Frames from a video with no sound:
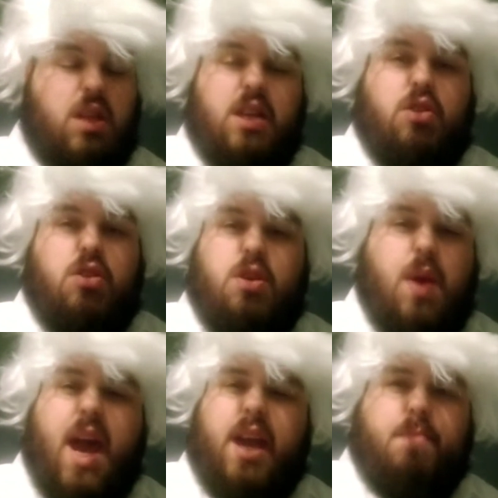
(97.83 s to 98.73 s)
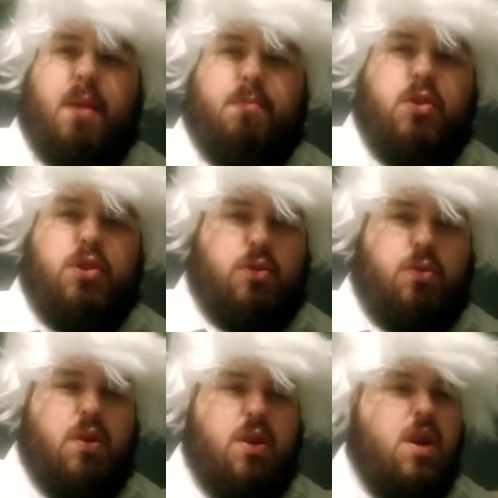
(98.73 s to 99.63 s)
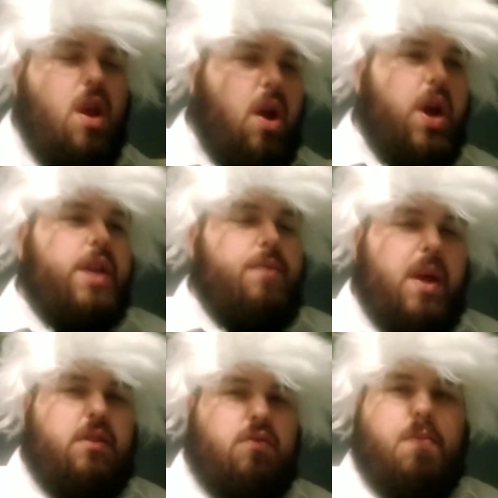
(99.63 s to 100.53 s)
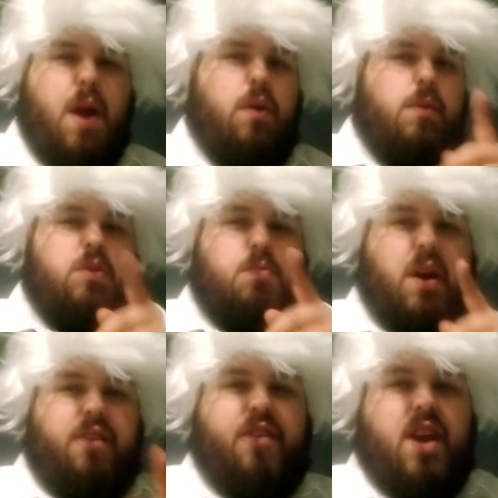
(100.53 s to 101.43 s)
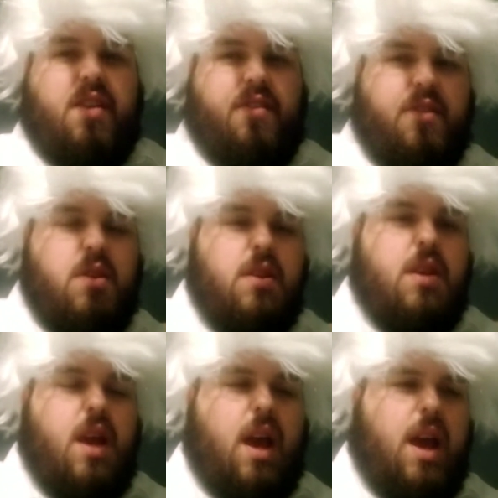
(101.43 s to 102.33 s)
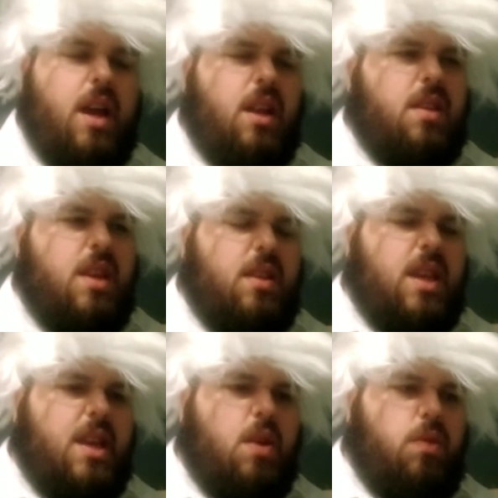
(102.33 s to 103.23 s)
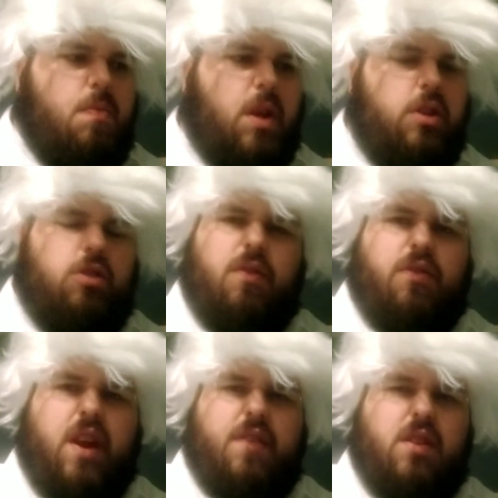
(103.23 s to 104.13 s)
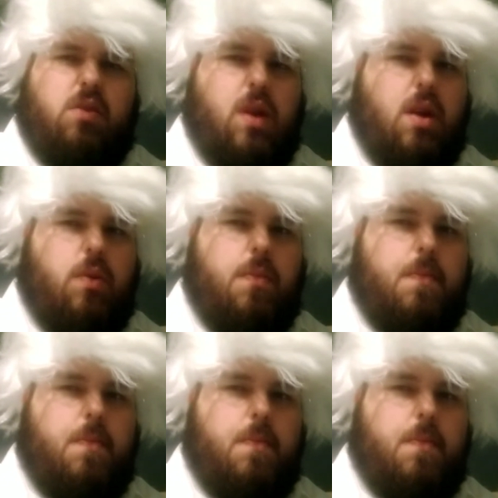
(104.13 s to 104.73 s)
do you a heckin' bamboozle. Only way to repel them is by faith. And I think they kill them by using faith as well.